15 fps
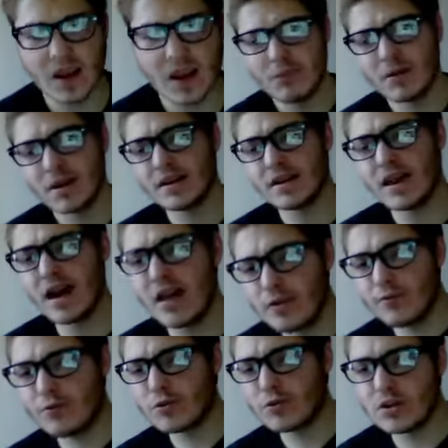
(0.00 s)
But in
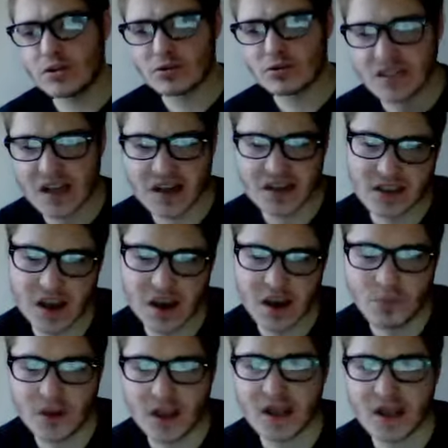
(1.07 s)
California, there's tectile
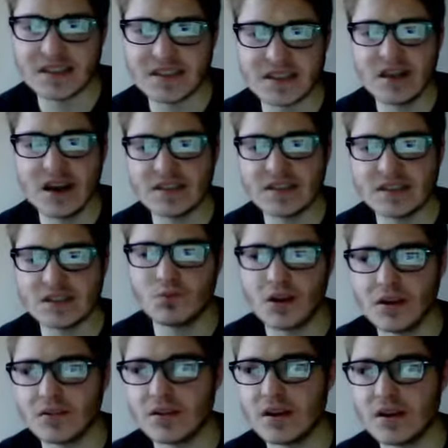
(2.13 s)
plates, and that's
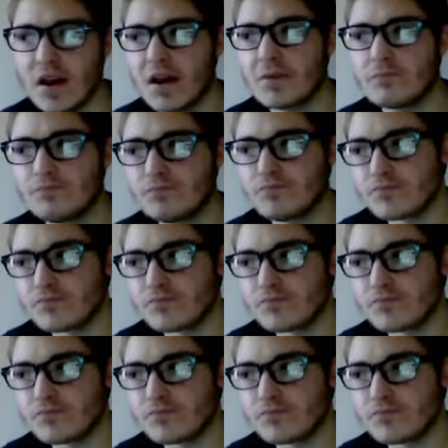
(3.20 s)
when the